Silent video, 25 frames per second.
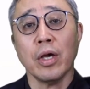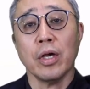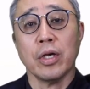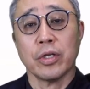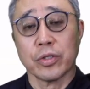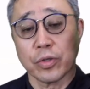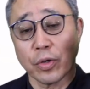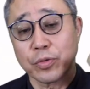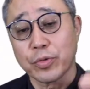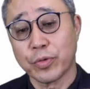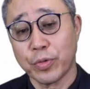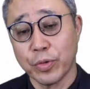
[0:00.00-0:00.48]

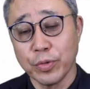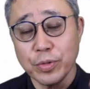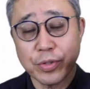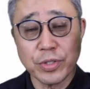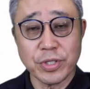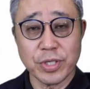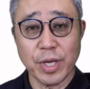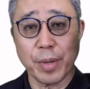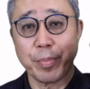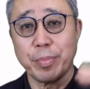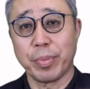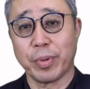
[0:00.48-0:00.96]
So two
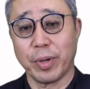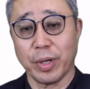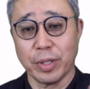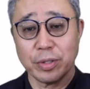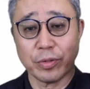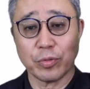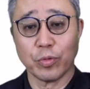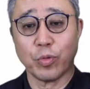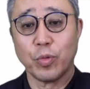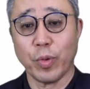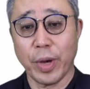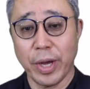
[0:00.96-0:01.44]

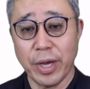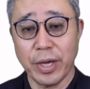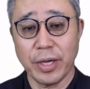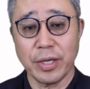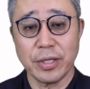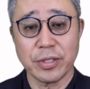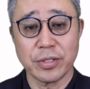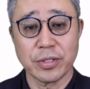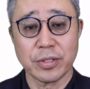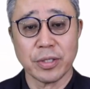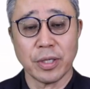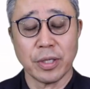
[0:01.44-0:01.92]
separate
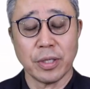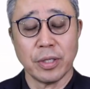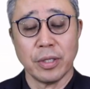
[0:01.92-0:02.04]
ways.